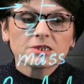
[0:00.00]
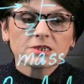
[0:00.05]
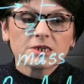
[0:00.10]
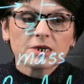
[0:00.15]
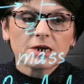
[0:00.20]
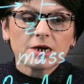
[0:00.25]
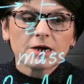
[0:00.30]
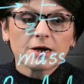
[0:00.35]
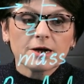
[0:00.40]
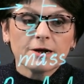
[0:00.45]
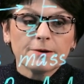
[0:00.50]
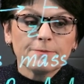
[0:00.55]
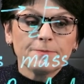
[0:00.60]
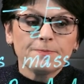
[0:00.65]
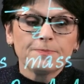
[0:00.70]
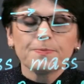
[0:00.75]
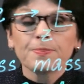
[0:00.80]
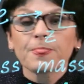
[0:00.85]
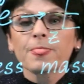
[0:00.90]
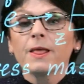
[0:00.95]
40.
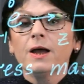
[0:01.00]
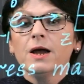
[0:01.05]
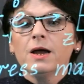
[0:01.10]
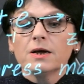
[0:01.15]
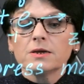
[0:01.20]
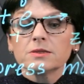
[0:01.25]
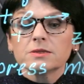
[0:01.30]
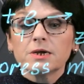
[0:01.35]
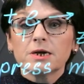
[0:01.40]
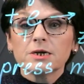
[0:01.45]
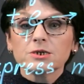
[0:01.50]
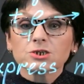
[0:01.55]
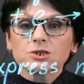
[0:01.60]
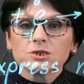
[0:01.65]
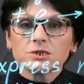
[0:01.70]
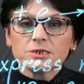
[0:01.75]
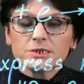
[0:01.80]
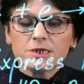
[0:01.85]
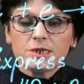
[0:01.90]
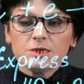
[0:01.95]

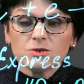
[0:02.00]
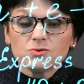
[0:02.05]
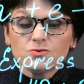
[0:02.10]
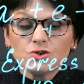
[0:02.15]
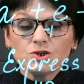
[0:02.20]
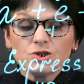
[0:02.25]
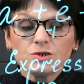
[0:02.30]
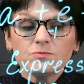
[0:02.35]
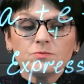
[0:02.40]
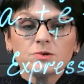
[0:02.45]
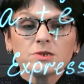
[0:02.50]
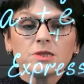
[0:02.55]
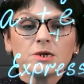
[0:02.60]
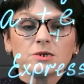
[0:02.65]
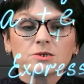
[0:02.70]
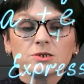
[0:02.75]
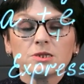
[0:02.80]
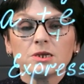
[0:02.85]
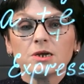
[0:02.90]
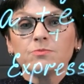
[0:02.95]
Now the next thing we
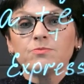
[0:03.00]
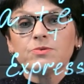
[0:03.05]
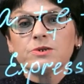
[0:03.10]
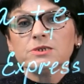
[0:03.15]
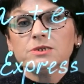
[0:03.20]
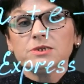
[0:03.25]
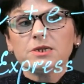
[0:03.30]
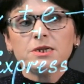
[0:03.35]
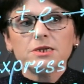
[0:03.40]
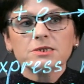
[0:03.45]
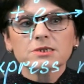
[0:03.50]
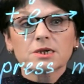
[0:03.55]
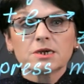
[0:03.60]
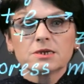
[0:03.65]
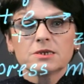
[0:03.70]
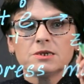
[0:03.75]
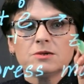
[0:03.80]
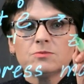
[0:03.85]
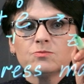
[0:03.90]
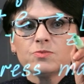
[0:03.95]
have to do is
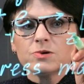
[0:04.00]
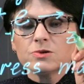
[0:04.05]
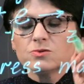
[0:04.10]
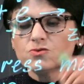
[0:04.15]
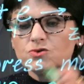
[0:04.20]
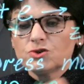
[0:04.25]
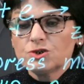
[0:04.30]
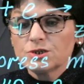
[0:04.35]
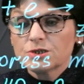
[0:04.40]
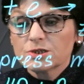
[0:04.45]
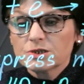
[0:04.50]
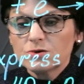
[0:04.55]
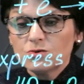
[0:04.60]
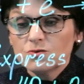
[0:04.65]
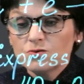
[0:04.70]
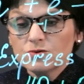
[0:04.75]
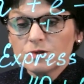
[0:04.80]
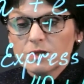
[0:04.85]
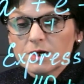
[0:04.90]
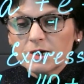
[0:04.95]
to determine what we're
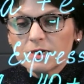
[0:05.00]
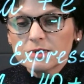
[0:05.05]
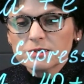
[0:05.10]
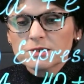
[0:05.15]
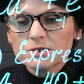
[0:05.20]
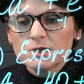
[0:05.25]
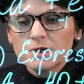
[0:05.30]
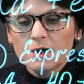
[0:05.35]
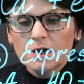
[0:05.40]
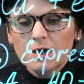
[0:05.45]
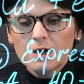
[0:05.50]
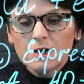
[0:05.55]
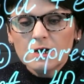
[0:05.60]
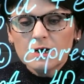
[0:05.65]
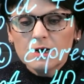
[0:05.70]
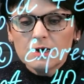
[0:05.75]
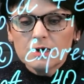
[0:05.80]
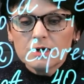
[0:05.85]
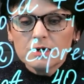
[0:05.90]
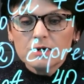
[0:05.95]
going to have.
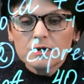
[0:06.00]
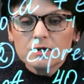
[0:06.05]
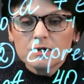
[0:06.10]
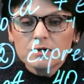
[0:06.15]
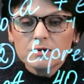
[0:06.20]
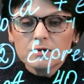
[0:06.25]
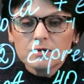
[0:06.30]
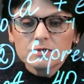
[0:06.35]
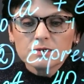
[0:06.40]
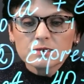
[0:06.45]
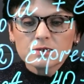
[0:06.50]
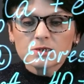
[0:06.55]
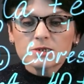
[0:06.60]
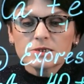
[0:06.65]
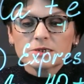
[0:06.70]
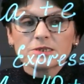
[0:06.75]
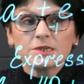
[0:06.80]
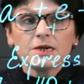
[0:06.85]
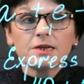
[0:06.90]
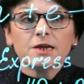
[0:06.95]
We have a
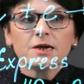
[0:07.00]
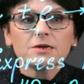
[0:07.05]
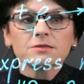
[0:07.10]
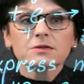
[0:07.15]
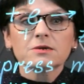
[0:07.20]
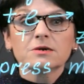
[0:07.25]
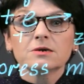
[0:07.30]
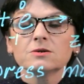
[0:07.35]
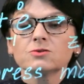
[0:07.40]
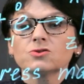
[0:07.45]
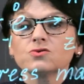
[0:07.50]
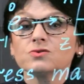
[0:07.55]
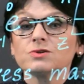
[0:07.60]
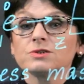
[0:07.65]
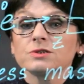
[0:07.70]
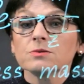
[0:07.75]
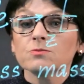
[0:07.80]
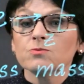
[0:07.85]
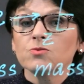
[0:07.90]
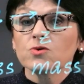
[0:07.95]
charge that is the
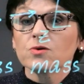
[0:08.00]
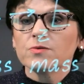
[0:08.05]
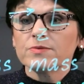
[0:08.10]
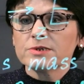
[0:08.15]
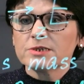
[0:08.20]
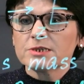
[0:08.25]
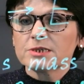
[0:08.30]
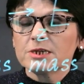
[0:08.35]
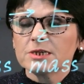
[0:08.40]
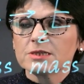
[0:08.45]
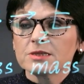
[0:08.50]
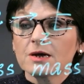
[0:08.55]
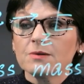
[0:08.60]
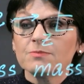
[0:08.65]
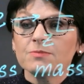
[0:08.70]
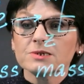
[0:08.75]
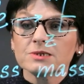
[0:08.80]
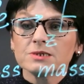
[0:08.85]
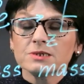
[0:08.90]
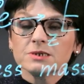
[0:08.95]
letter Z, then we'll
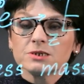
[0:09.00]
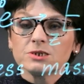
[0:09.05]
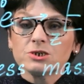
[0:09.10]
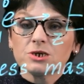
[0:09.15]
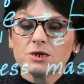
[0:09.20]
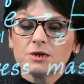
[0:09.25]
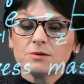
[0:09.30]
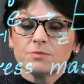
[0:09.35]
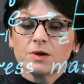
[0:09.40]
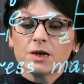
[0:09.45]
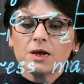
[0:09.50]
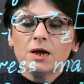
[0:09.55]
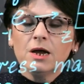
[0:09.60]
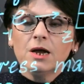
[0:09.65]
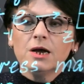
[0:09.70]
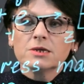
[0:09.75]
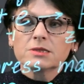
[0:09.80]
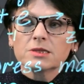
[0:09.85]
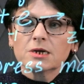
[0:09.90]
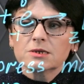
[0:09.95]
see that we have
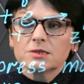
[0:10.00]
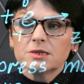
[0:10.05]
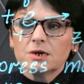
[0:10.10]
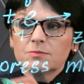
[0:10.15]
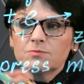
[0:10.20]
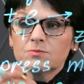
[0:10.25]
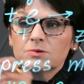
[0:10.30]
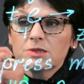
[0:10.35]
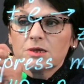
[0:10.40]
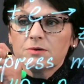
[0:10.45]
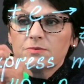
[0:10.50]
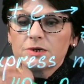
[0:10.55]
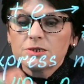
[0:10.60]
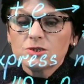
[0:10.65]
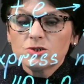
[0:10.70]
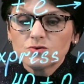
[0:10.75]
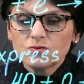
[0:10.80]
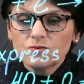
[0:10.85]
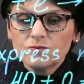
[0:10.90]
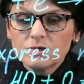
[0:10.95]
20 on the
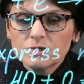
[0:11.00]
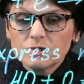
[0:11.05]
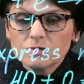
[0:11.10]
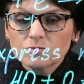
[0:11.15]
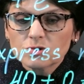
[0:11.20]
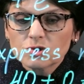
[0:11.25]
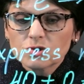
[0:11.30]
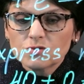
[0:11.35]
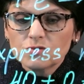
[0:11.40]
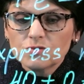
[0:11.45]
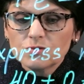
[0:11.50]
left-hand side.